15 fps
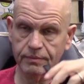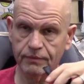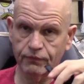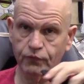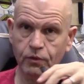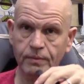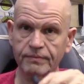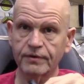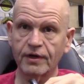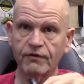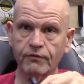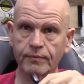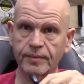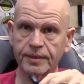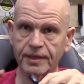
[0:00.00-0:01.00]
the form of
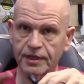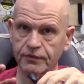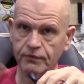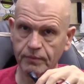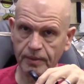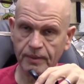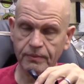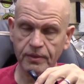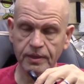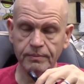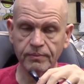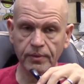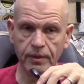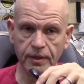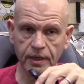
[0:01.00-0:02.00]
government, not the Republican
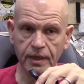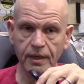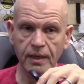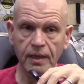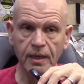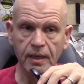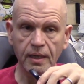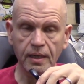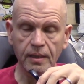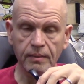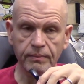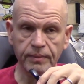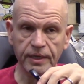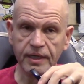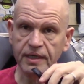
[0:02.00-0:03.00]
Party.
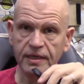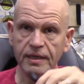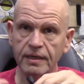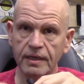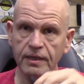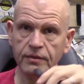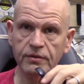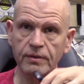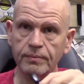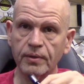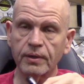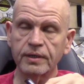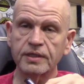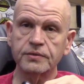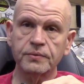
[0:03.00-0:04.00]
But he did, he thought
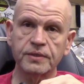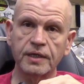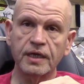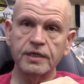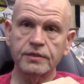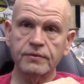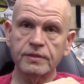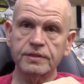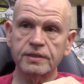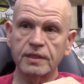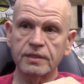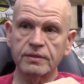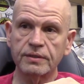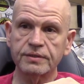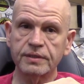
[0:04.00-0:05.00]
parties were dangerous. He
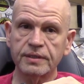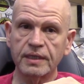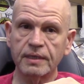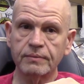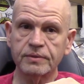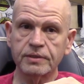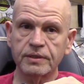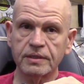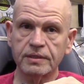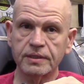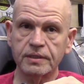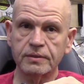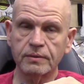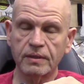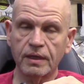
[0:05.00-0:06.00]
thought that that was going to lead
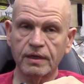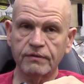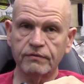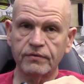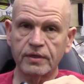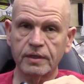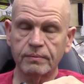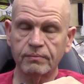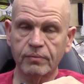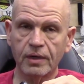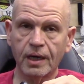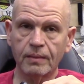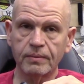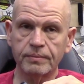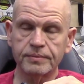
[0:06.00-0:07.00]
to a lot of uh,
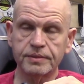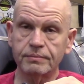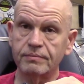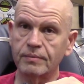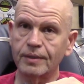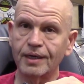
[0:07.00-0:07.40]
problems, and